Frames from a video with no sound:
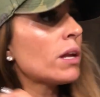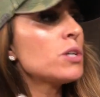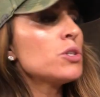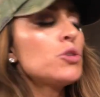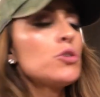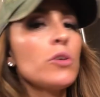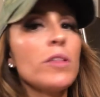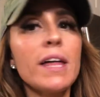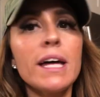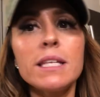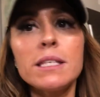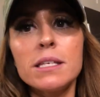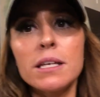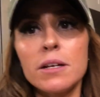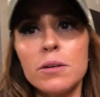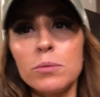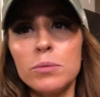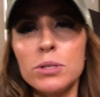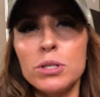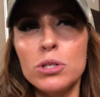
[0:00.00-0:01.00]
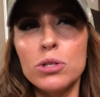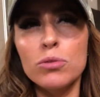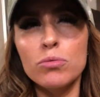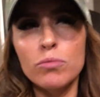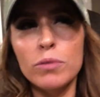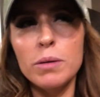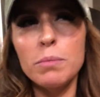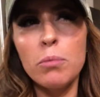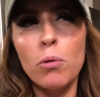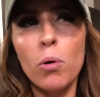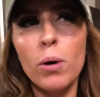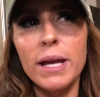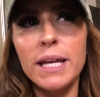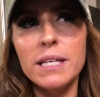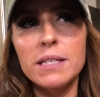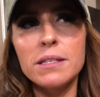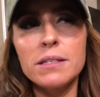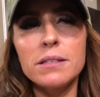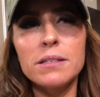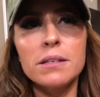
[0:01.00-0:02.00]
So that said it was three
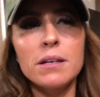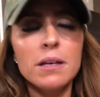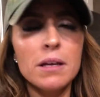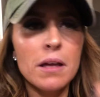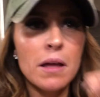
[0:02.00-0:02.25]
points.